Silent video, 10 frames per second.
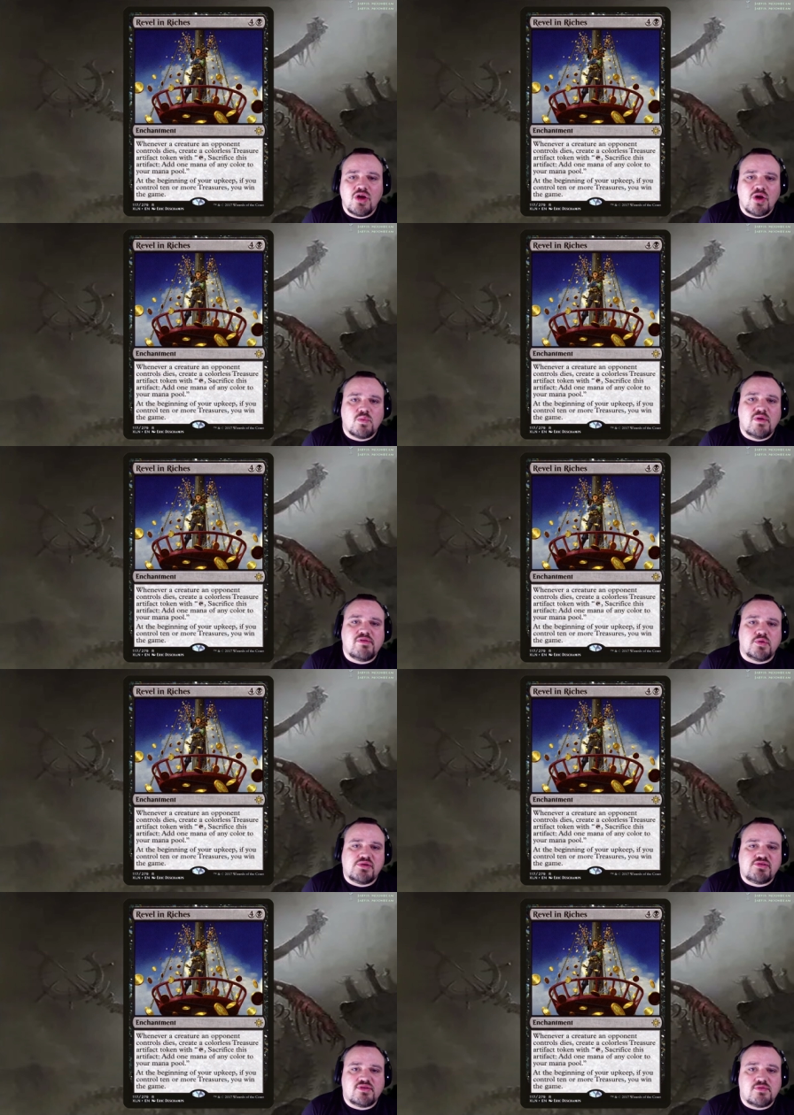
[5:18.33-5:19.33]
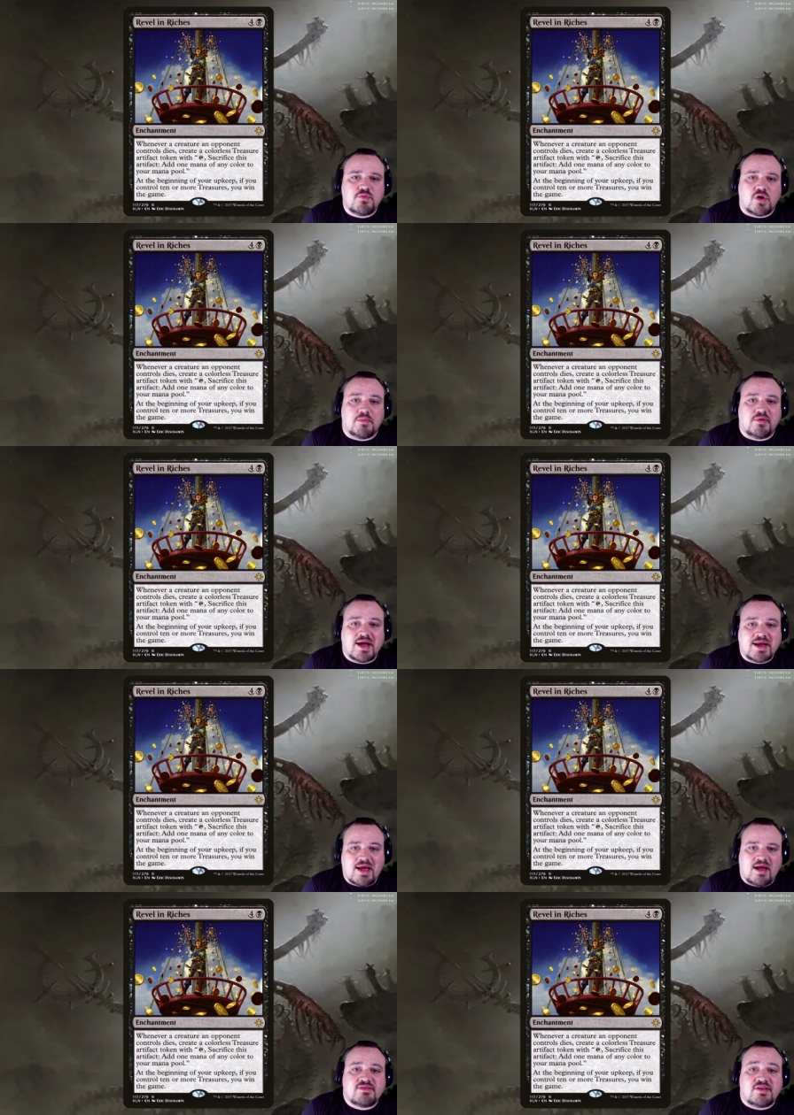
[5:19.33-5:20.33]
Revel in Riches, 4 and a black,
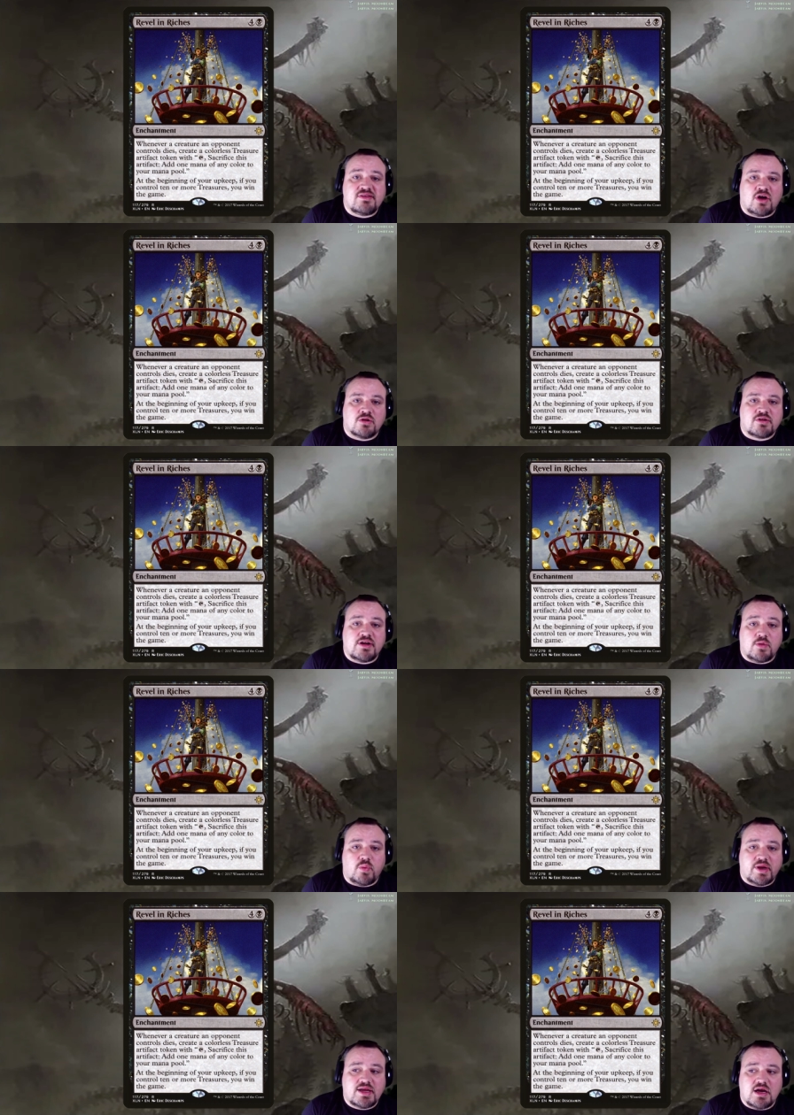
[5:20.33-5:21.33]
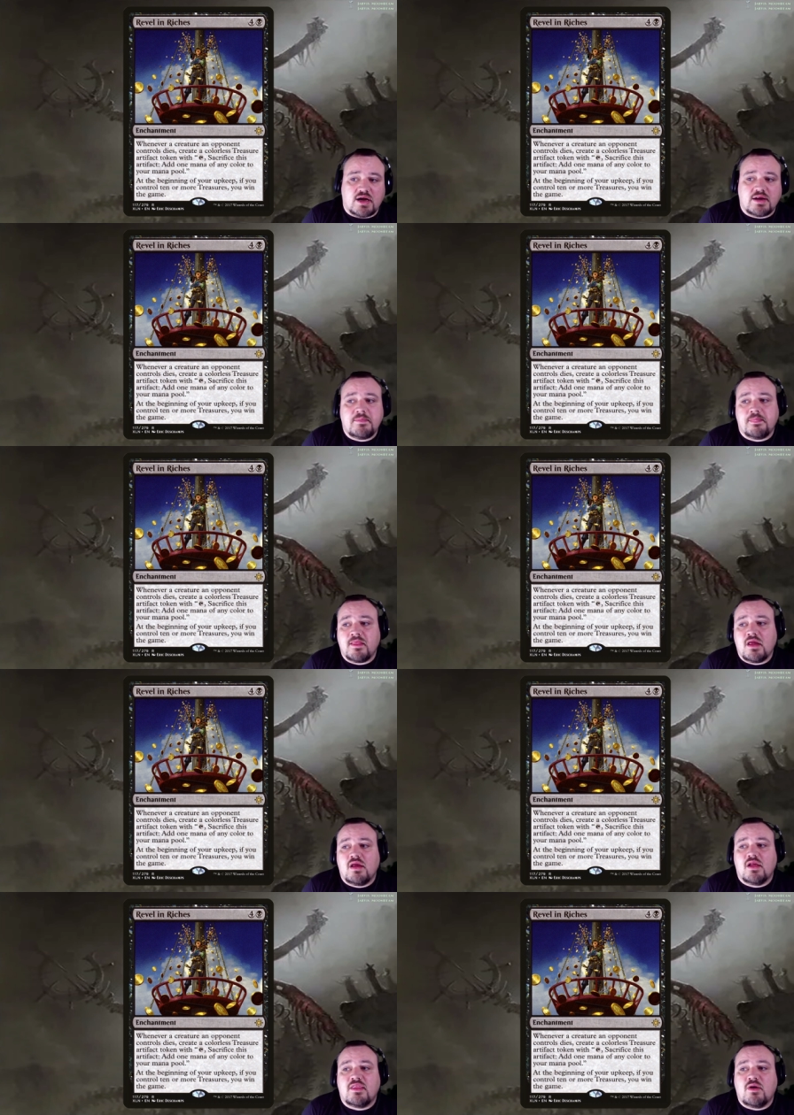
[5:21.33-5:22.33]
acts as an alternate win con
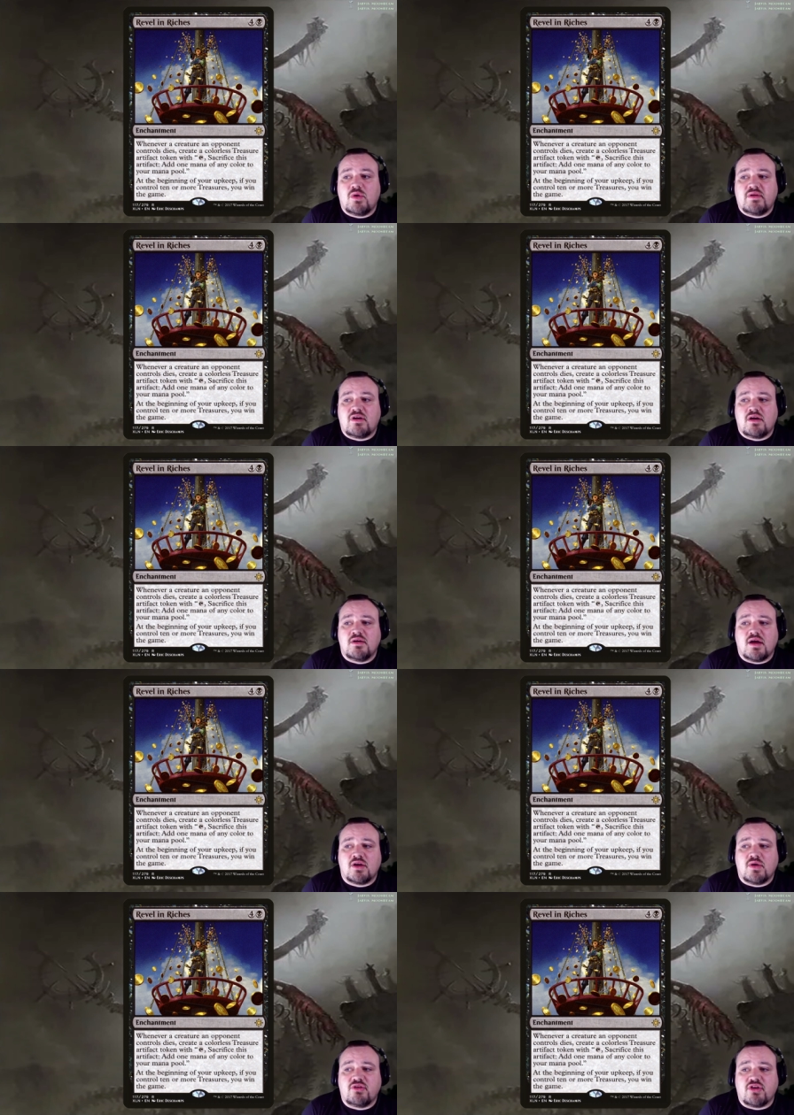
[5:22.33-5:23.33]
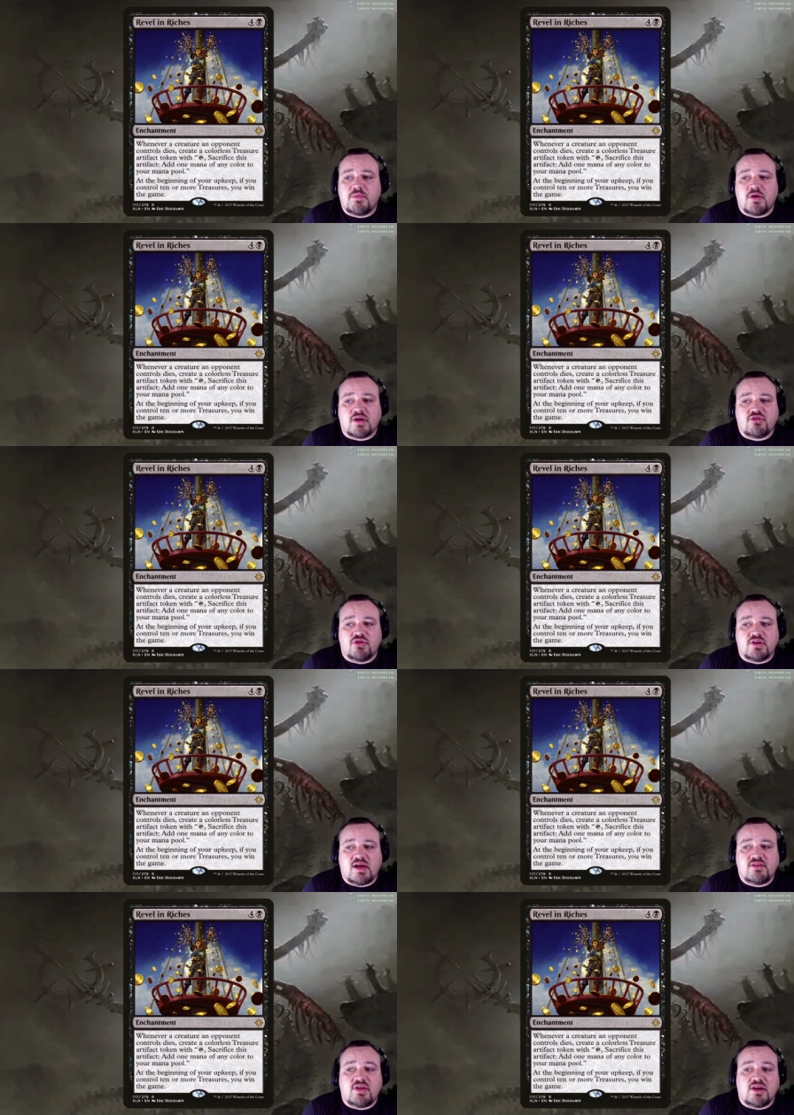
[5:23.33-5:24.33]
that whenever a creature to put a control
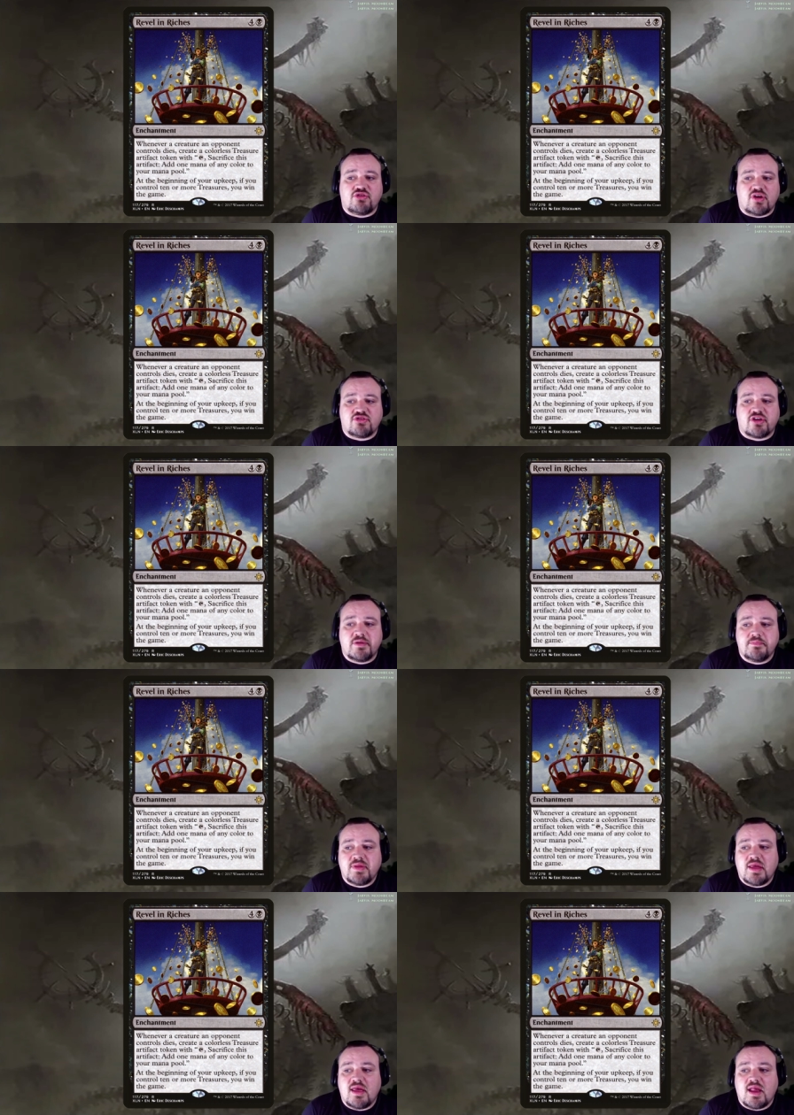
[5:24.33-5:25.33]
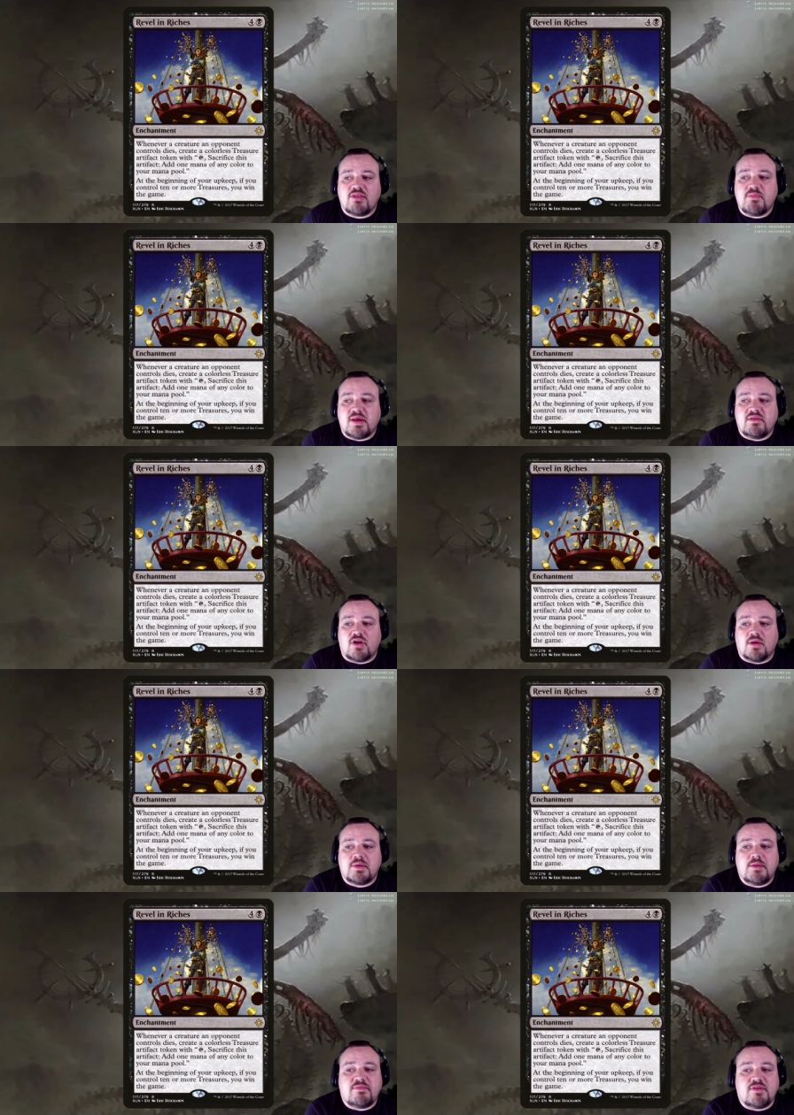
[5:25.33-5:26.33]
dies, you get a treasure. At the beginning of your
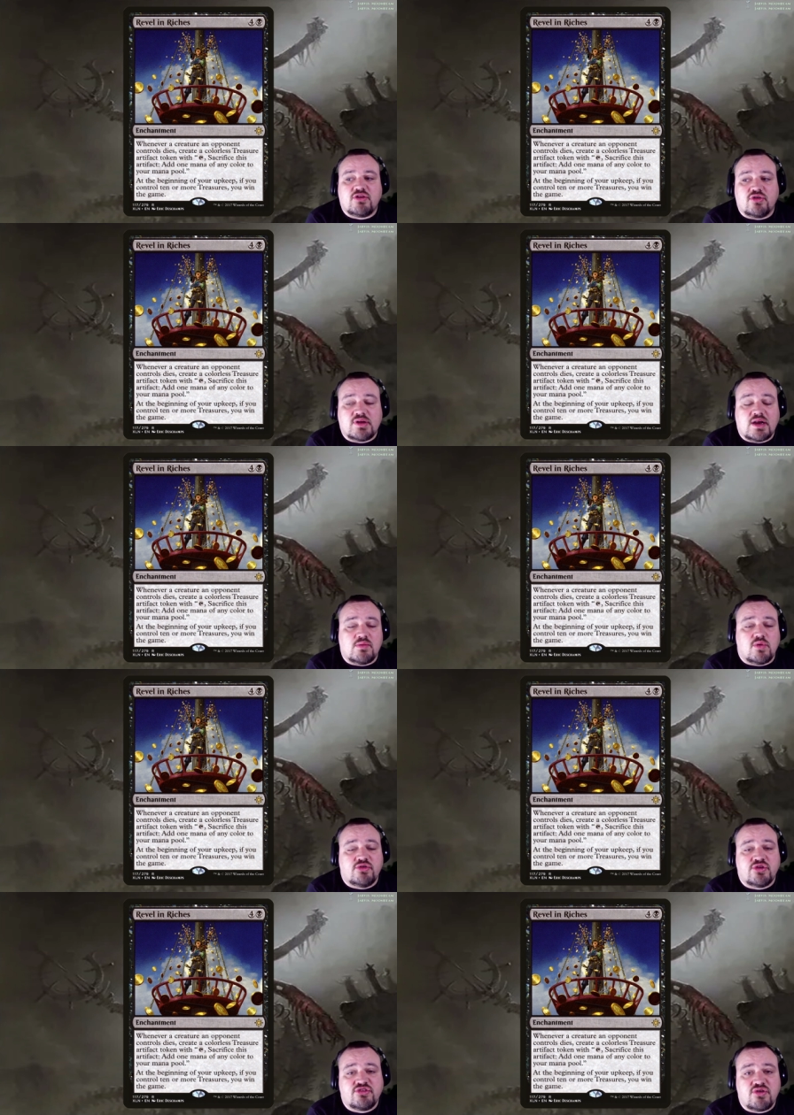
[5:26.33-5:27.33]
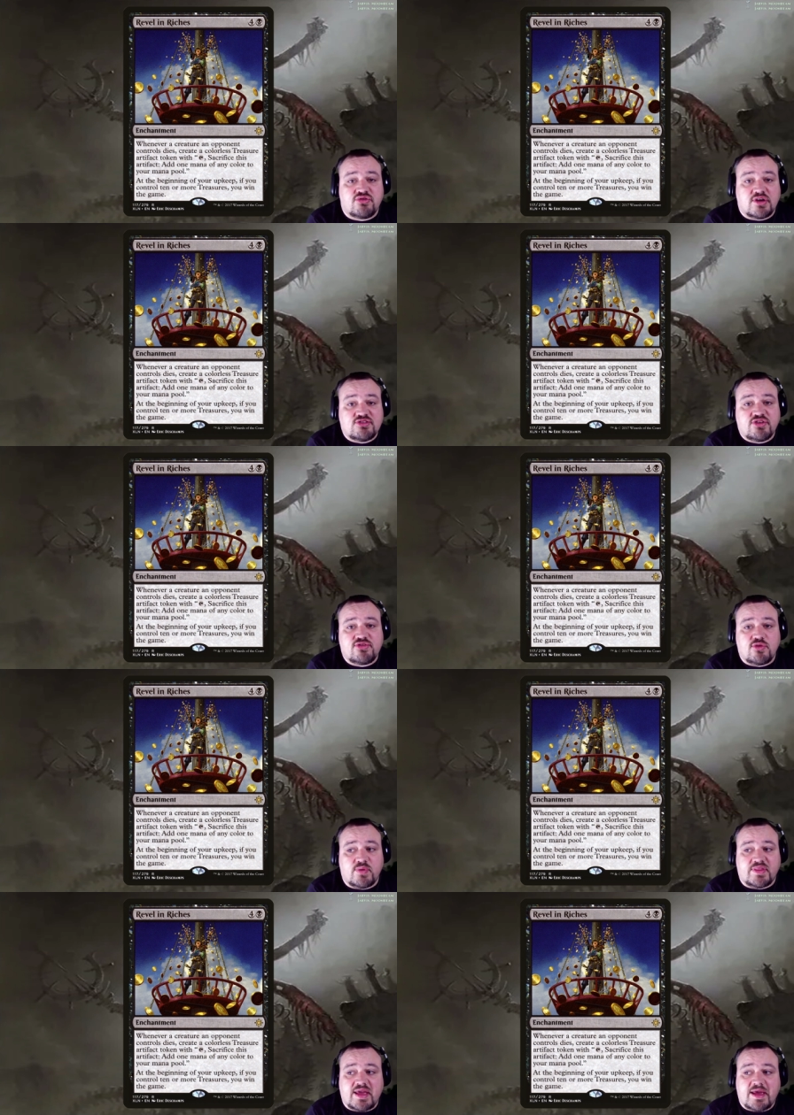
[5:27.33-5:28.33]
upkeep, if you control 10 or more treasures, you win
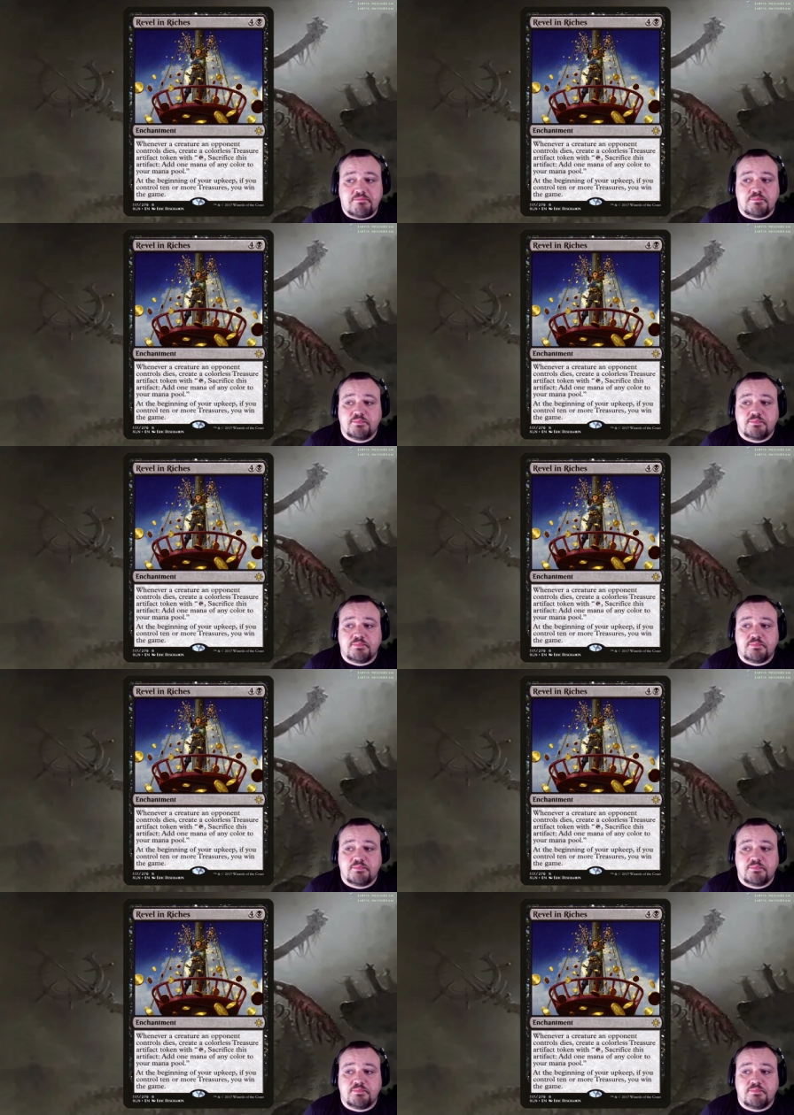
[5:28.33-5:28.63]
the game.